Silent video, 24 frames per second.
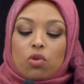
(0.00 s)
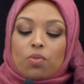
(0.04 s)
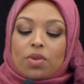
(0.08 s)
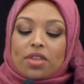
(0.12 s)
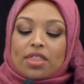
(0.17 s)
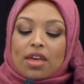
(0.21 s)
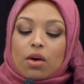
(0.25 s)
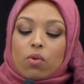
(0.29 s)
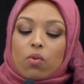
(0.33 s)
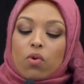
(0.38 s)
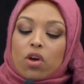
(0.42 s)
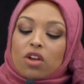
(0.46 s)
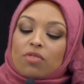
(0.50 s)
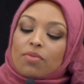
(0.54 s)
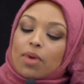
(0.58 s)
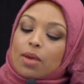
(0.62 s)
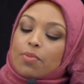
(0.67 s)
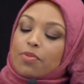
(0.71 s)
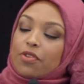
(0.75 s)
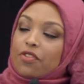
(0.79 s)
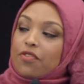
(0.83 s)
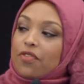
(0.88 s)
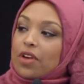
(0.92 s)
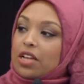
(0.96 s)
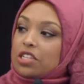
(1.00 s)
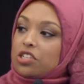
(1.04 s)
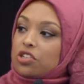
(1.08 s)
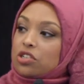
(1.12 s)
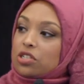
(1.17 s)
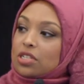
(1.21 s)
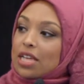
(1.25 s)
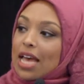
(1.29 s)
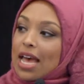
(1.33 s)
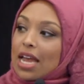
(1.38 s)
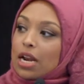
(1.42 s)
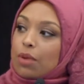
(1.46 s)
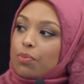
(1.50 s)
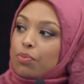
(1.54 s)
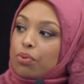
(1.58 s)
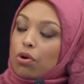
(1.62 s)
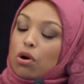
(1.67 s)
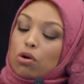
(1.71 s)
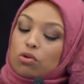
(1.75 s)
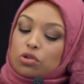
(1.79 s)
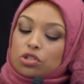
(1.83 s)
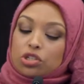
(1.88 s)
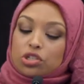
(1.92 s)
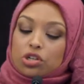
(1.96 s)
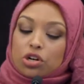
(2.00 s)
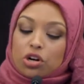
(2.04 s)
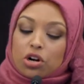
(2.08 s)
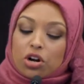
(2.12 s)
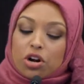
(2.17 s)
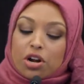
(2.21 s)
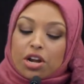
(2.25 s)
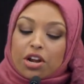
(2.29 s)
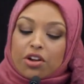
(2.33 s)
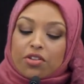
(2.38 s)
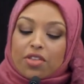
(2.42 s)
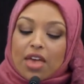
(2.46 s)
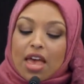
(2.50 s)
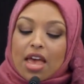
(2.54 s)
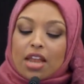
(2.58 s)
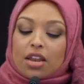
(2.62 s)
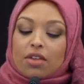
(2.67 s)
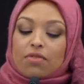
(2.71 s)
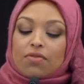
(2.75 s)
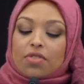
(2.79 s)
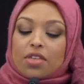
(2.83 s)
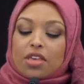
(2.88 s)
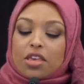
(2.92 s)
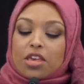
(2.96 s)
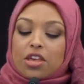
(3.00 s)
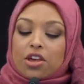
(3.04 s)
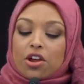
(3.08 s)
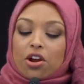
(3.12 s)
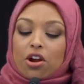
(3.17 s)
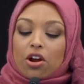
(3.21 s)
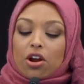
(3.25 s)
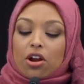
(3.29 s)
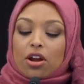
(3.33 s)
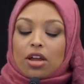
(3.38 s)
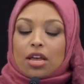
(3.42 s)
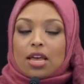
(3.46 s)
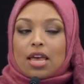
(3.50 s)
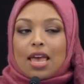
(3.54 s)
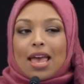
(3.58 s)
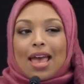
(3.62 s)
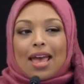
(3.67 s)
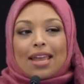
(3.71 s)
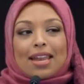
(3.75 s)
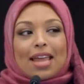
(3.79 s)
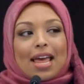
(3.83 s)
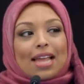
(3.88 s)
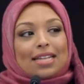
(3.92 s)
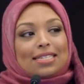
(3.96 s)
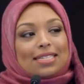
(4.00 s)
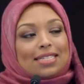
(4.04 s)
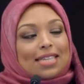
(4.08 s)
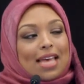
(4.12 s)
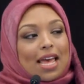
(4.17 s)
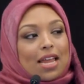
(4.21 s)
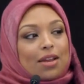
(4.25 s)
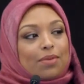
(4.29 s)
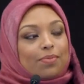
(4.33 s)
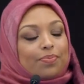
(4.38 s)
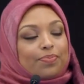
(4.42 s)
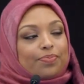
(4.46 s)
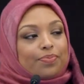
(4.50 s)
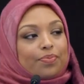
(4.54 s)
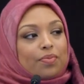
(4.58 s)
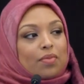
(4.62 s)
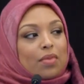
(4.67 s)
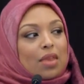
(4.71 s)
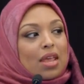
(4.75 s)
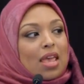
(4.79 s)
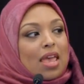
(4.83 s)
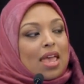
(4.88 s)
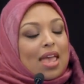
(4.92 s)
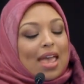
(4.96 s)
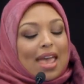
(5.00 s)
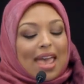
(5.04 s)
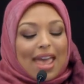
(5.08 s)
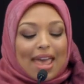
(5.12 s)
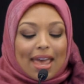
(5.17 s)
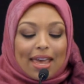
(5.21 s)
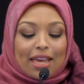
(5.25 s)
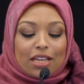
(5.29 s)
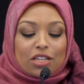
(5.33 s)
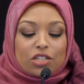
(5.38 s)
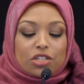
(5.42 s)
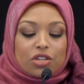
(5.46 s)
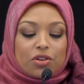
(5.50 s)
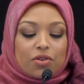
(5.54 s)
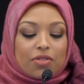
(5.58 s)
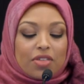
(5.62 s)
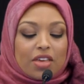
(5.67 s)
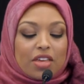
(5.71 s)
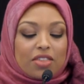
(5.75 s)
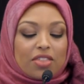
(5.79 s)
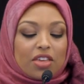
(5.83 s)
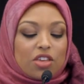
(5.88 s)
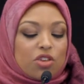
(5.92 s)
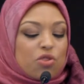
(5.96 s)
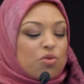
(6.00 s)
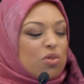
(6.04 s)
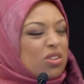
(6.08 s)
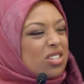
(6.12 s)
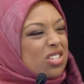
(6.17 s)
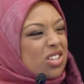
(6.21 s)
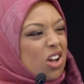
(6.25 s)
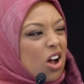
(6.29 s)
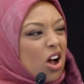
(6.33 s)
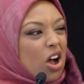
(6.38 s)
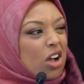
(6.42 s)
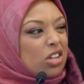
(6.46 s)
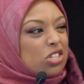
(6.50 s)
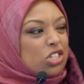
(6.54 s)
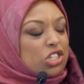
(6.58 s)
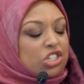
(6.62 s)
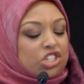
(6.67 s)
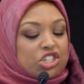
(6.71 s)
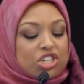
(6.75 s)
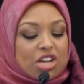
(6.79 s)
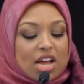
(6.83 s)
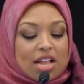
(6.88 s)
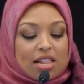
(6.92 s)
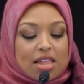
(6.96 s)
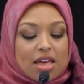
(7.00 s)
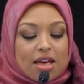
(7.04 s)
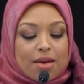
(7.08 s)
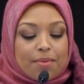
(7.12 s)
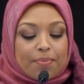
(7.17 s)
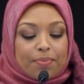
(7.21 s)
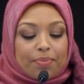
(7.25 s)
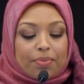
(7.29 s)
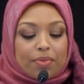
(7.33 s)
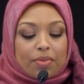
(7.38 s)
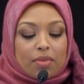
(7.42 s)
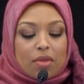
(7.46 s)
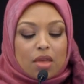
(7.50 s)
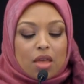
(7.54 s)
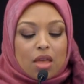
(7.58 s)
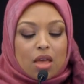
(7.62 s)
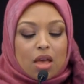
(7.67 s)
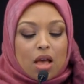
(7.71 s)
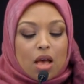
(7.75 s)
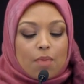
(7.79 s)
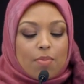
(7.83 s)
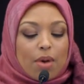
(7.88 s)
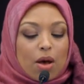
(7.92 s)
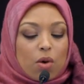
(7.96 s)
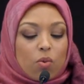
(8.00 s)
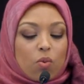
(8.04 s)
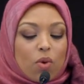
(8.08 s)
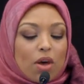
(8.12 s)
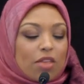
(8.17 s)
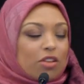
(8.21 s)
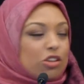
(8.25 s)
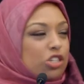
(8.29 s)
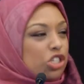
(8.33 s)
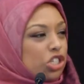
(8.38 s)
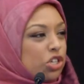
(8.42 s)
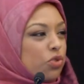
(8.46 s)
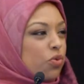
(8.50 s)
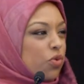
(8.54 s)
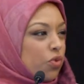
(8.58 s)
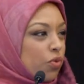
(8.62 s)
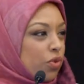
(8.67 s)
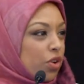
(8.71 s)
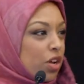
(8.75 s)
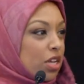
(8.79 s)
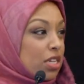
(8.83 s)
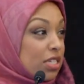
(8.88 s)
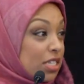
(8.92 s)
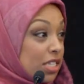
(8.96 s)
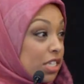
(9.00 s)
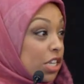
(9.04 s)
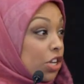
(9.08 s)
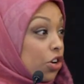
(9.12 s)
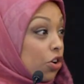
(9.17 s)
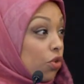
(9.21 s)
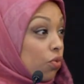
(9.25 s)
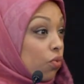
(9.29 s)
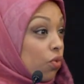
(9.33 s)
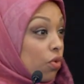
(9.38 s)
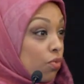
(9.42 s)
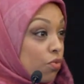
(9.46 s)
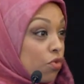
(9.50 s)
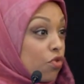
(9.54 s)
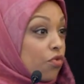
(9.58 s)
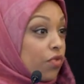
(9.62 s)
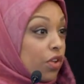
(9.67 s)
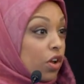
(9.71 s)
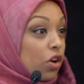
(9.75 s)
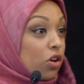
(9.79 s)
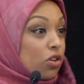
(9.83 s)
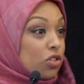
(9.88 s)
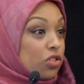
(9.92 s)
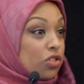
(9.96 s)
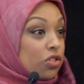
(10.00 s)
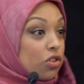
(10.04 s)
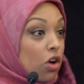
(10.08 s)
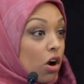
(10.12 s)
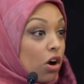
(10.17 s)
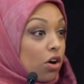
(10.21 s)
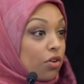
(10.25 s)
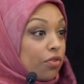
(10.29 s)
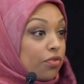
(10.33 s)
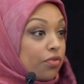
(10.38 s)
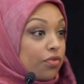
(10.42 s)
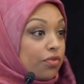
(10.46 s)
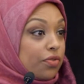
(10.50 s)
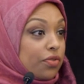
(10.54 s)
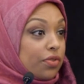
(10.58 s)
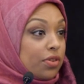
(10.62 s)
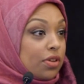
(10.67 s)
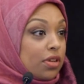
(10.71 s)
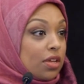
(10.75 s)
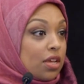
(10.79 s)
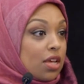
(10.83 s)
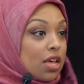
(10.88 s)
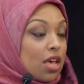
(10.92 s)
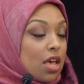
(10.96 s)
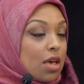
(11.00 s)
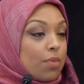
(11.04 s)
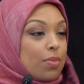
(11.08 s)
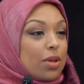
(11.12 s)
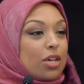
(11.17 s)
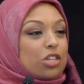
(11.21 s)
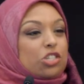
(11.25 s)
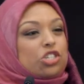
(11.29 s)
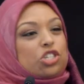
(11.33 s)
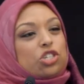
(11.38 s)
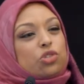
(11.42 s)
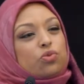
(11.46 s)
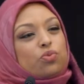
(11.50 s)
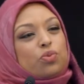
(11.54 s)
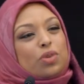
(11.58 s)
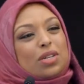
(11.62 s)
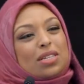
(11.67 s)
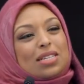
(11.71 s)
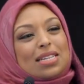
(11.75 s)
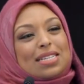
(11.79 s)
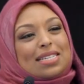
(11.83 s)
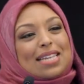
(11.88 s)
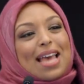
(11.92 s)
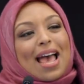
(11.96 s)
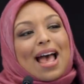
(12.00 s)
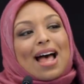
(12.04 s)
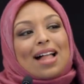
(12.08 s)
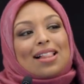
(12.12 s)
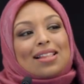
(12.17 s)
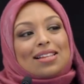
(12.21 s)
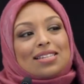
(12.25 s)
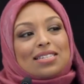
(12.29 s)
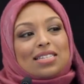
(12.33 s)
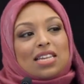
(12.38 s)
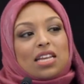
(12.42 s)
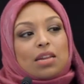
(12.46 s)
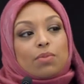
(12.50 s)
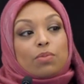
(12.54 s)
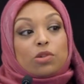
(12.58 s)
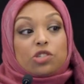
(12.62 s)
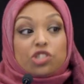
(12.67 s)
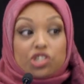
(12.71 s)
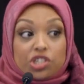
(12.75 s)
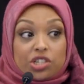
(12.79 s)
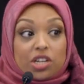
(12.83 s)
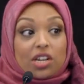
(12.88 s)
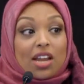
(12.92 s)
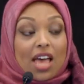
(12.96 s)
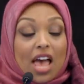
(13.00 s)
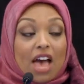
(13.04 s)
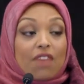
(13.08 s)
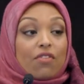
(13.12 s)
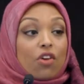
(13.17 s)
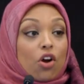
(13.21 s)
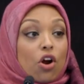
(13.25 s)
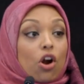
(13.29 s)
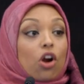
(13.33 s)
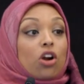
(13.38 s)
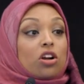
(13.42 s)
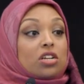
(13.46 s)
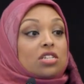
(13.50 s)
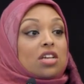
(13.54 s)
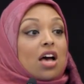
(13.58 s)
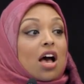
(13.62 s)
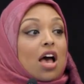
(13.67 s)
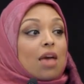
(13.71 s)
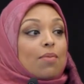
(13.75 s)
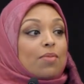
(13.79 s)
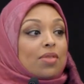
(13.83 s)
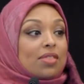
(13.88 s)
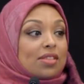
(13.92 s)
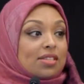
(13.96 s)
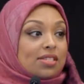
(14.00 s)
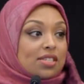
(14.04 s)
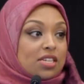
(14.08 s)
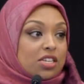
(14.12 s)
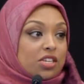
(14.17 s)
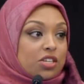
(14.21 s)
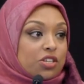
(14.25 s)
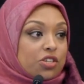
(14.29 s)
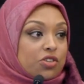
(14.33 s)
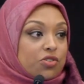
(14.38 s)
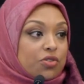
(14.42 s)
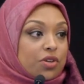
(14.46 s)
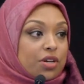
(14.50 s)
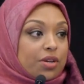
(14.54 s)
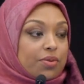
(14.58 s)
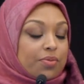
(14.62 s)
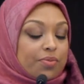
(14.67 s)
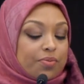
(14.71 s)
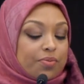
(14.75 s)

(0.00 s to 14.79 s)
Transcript: me that one of my professors had approached her near the end of the year and had said, "Hey, do you think that you could talk to Ginella about whether she would consider removing her scarf? Because she's really talented, but she's gonna have a hard time in this industry."